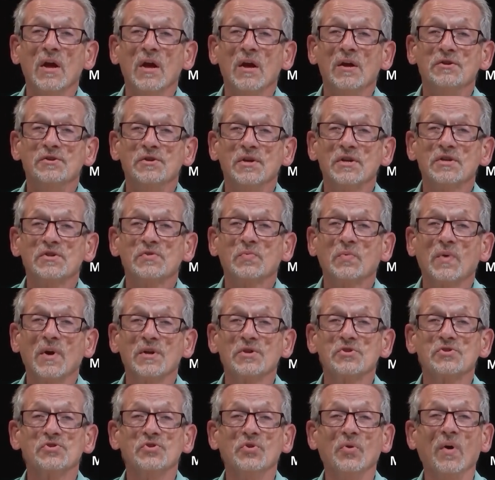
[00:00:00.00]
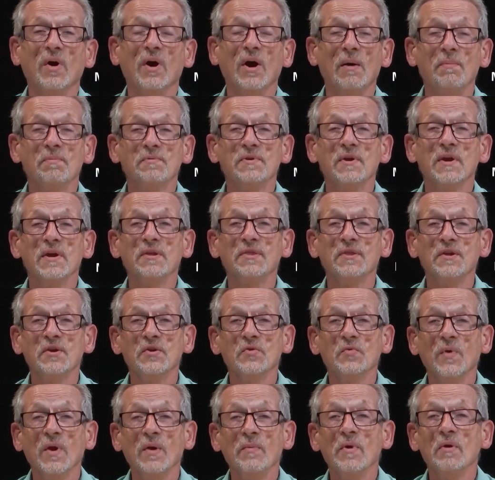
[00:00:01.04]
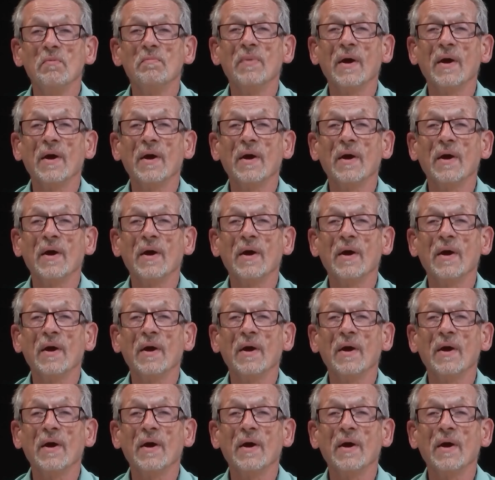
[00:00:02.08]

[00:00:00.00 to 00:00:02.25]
just wants to update the agreement